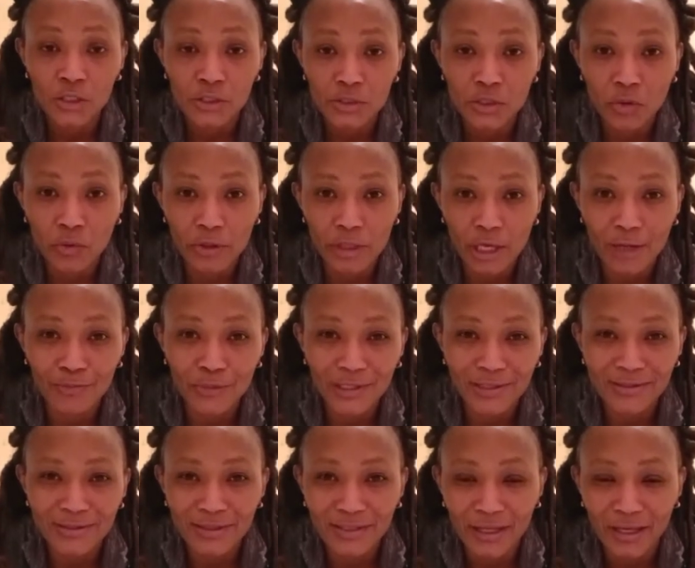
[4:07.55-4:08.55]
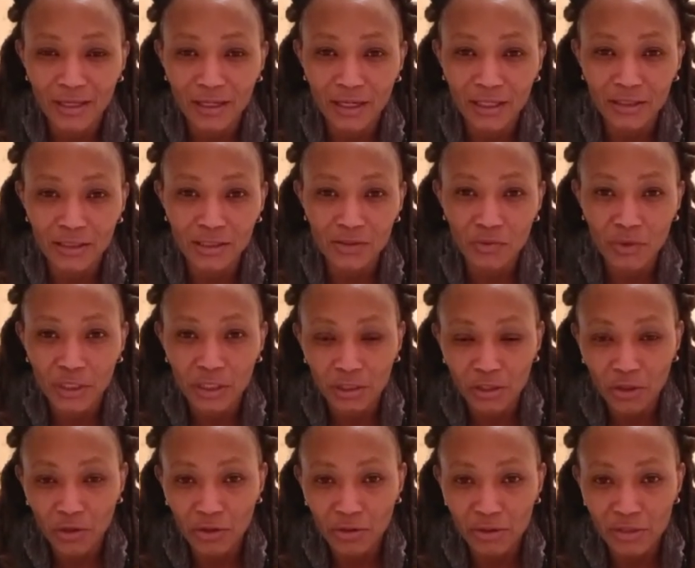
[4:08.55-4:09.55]
So, with that being said, I just want to
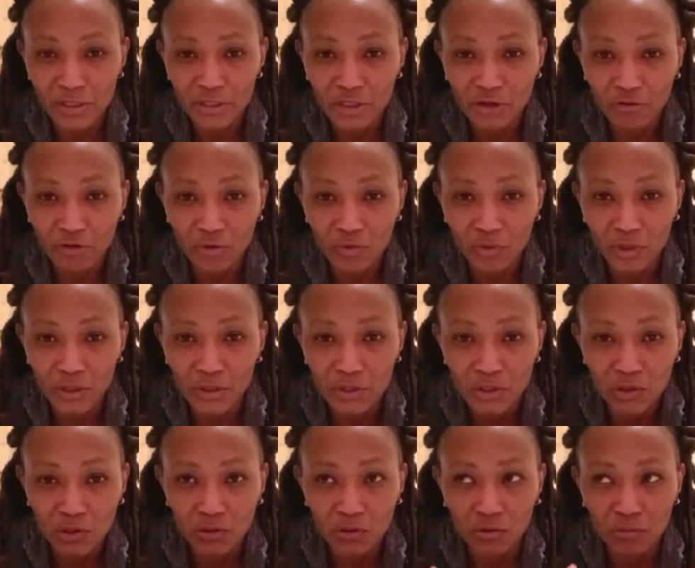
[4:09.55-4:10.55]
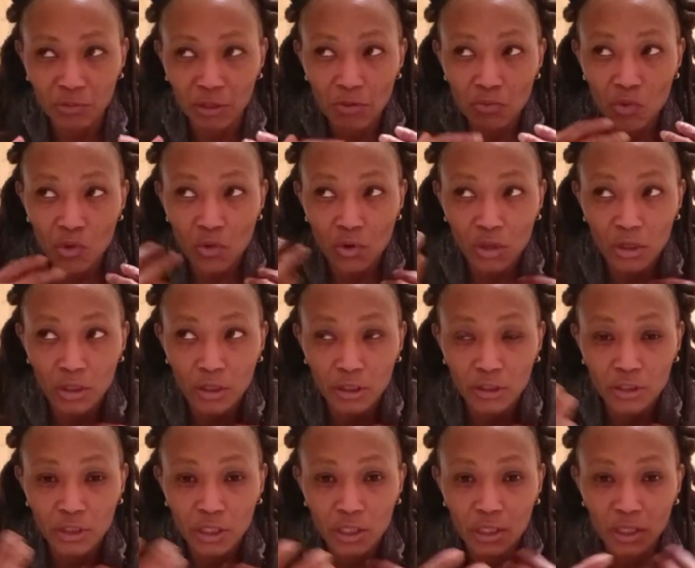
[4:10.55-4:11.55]
encourage everyone to be more,